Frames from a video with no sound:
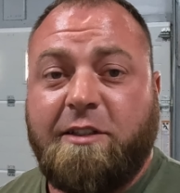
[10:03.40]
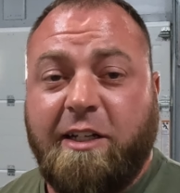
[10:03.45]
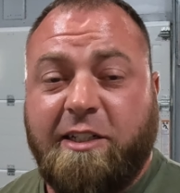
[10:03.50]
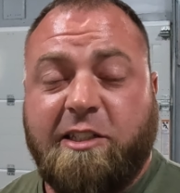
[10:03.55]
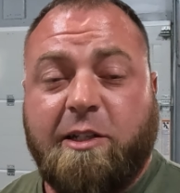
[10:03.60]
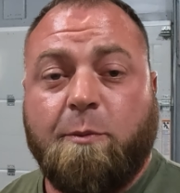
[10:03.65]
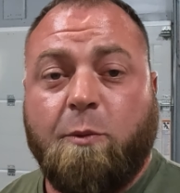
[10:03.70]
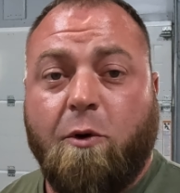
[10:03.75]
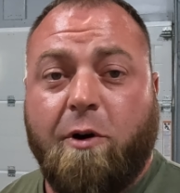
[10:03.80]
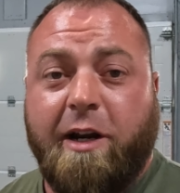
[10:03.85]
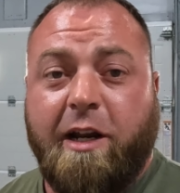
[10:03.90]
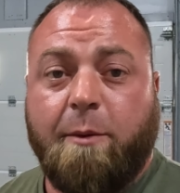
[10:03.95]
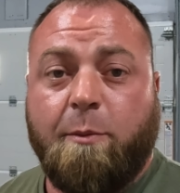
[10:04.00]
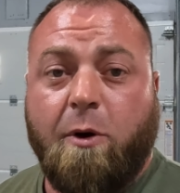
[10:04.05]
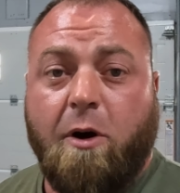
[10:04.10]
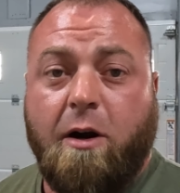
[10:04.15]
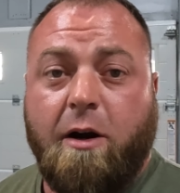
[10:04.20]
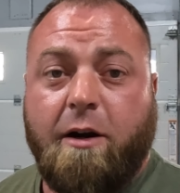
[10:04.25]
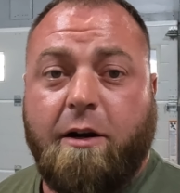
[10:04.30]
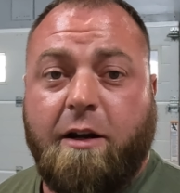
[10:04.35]
disappointing
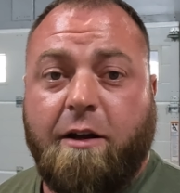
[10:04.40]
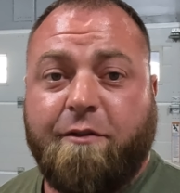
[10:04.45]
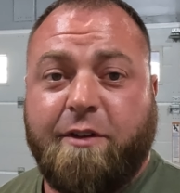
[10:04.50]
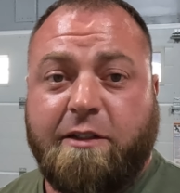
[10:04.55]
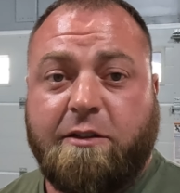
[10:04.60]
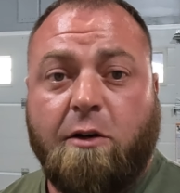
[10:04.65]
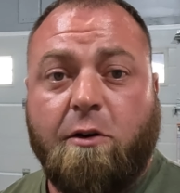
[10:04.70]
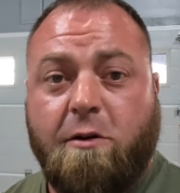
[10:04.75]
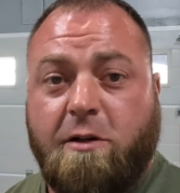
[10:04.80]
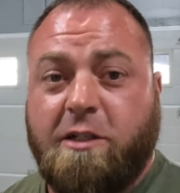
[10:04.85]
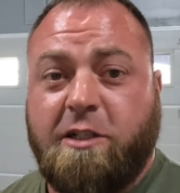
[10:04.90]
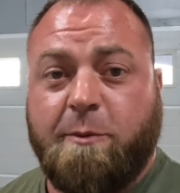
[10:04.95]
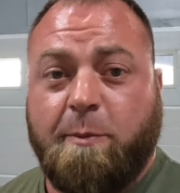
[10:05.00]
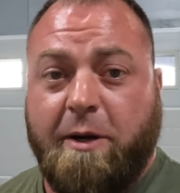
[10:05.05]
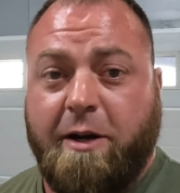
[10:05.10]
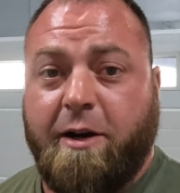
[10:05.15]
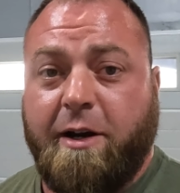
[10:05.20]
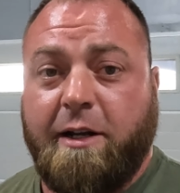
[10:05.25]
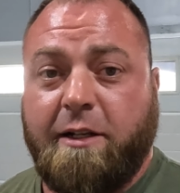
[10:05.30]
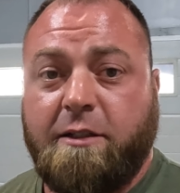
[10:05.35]
part of this whole
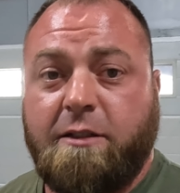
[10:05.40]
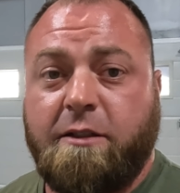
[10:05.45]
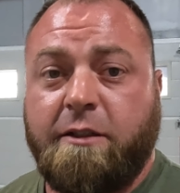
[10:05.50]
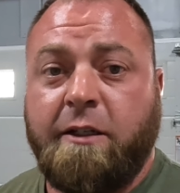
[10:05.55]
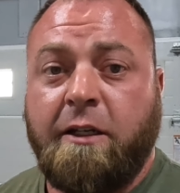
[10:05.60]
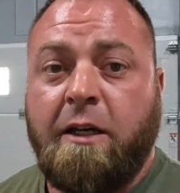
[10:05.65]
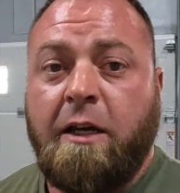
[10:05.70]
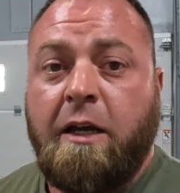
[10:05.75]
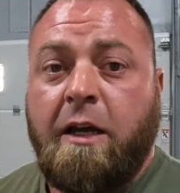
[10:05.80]
experience